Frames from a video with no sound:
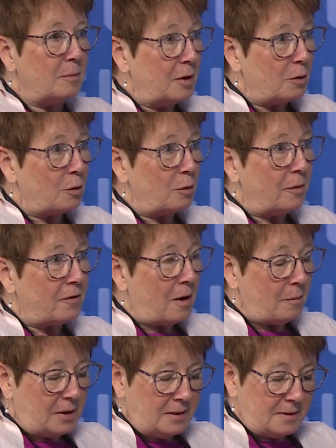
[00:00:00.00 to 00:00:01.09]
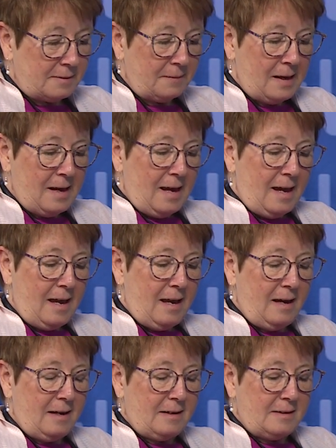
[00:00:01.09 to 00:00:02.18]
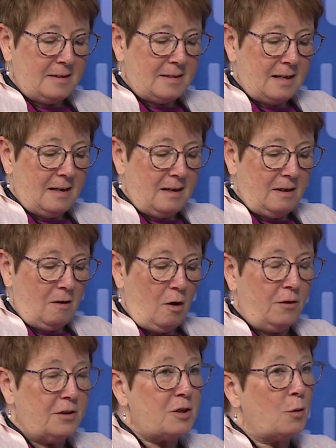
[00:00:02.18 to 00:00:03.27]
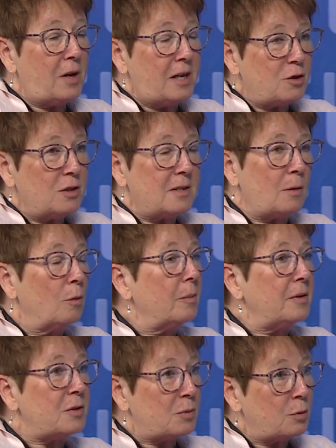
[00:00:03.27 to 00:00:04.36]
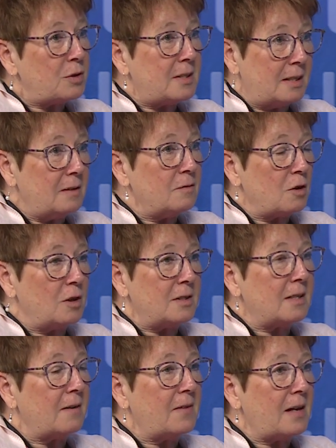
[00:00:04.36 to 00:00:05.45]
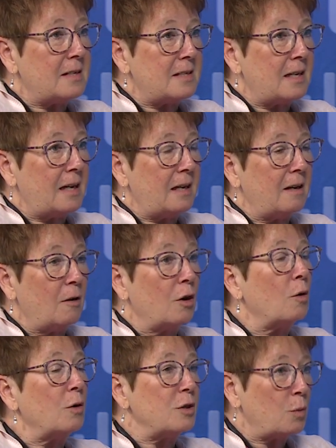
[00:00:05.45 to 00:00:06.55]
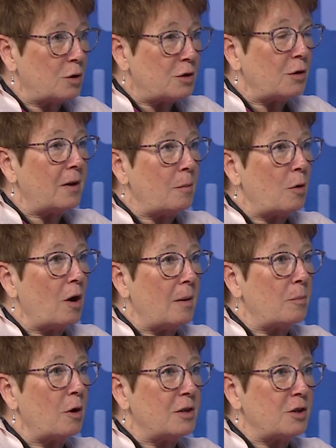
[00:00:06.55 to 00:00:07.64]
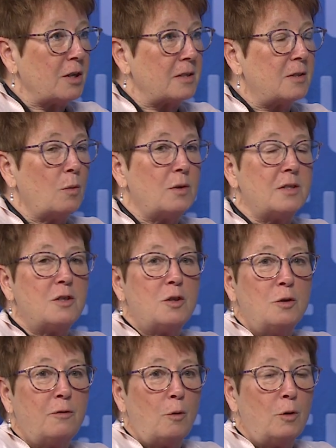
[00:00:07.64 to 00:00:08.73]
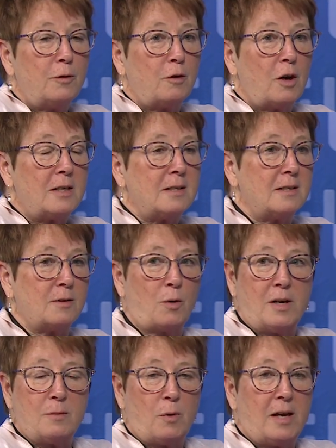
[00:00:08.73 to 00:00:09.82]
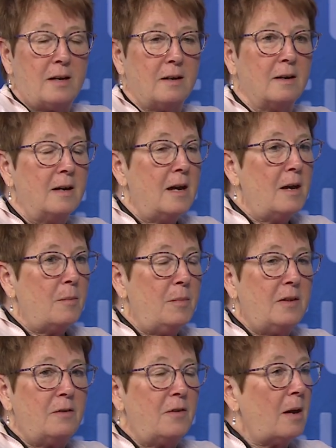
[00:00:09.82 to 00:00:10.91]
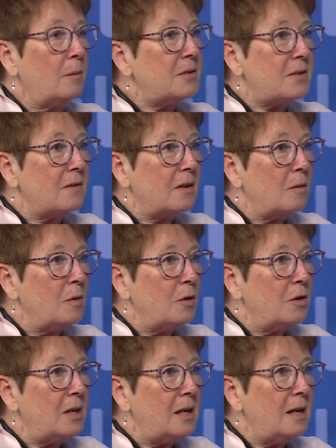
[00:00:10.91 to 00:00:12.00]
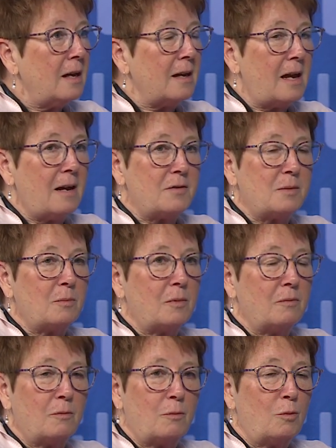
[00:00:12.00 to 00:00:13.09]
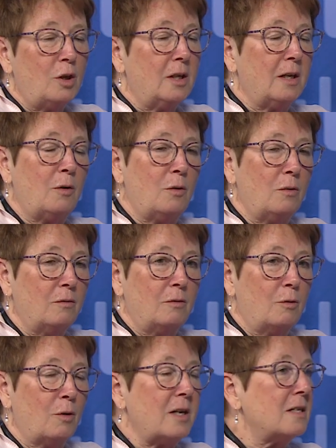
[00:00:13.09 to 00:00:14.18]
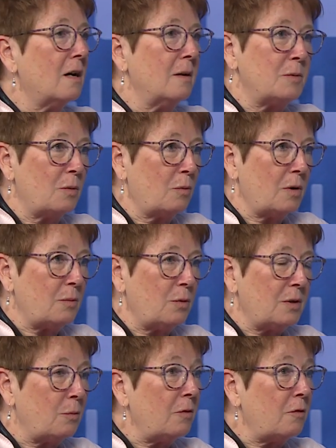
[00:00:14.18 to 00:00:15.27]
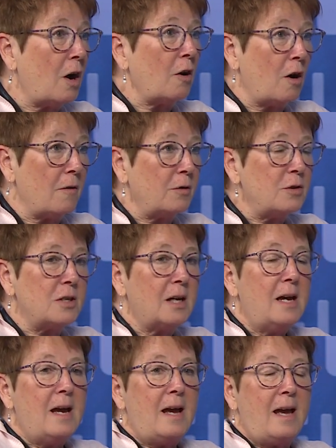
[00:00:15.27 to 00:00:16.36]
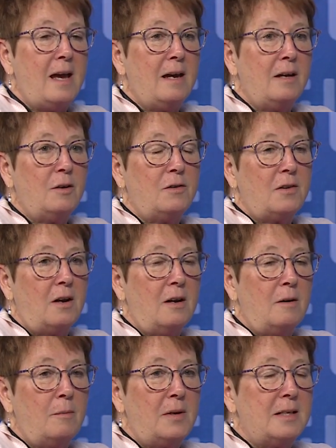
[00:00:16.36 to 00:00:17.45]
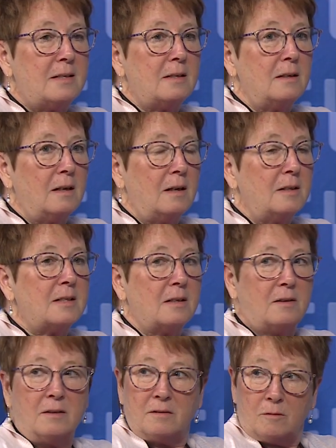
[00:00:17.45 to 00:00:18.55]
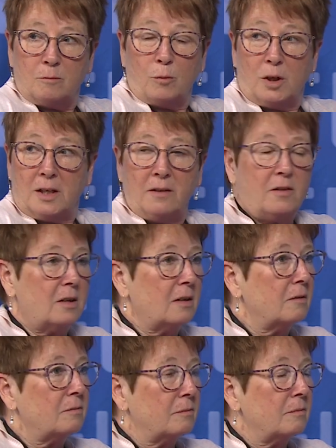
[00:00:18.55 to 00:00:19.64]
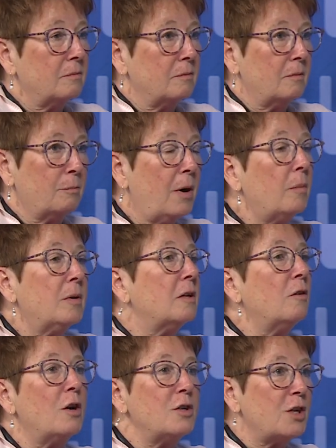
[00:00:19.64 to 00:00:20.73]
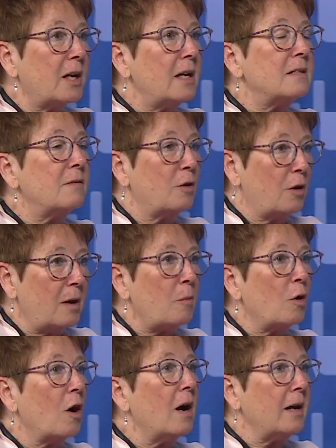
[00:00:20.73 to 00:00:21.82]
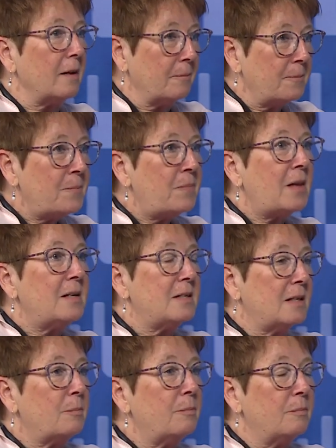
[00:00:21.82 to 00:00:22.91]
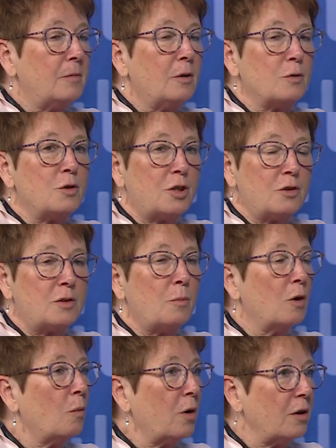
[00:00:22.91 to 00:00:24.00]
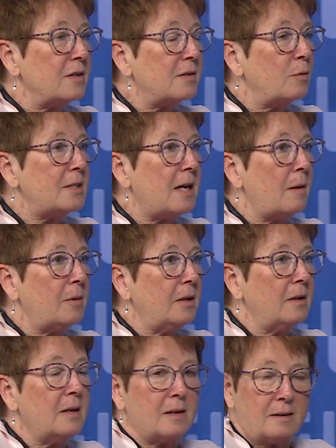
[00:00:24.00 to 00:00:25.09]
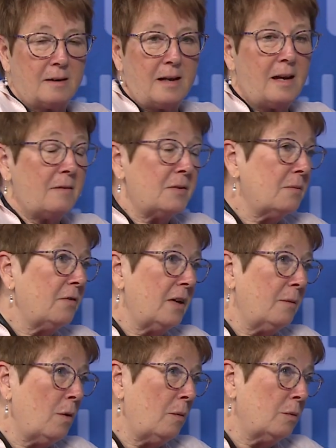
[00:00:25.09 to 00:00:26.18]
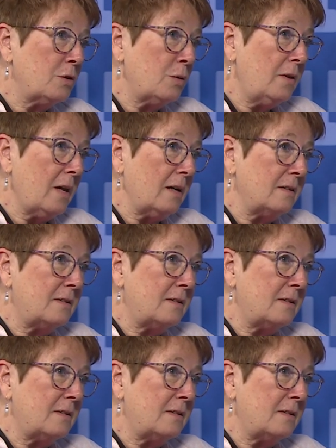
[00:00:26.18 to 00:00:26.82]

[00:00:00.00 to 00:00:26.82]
Samir group of companies. And all the donations that will be received on site that day are going towards our MRI project. So it's a twofold for us. It's a great way to meet the families in the community and have some really great times with what we've got offered. And it's a really the public launch, I guess, of our MRI to, you know, share some more awareness of what's happening and have some fun while we're doing that.